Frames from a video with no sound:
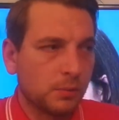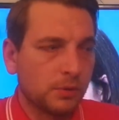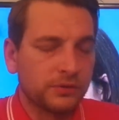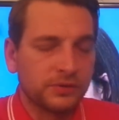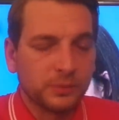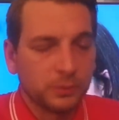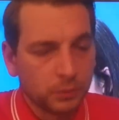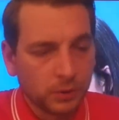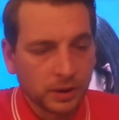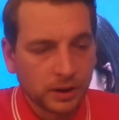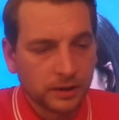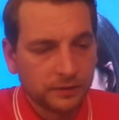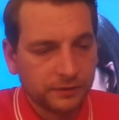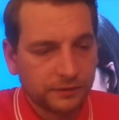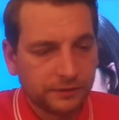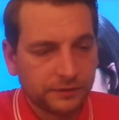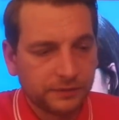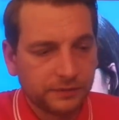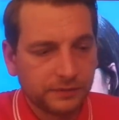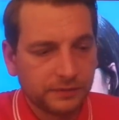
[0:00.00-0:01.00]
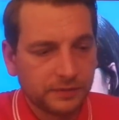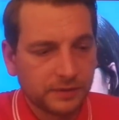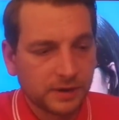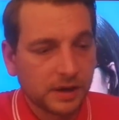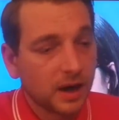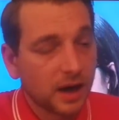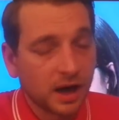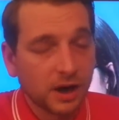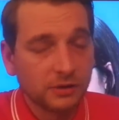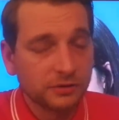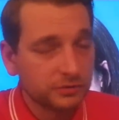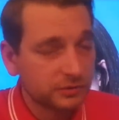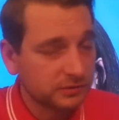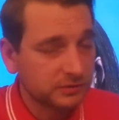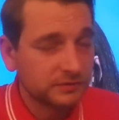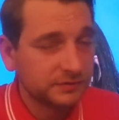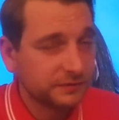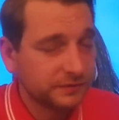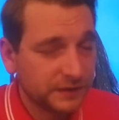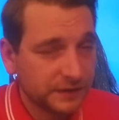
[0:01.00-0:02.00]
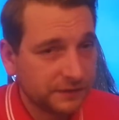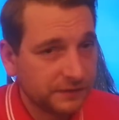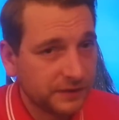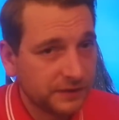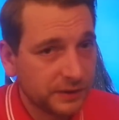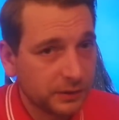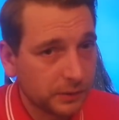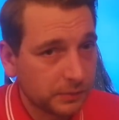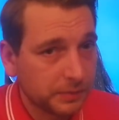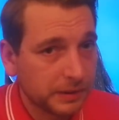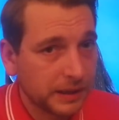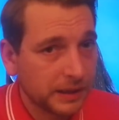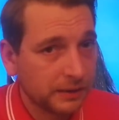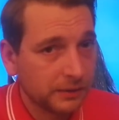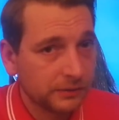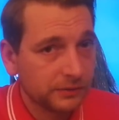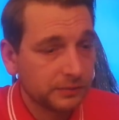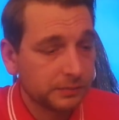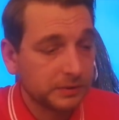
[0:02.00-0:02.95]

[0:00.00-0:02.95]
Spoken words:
it worth 150 odd pounds?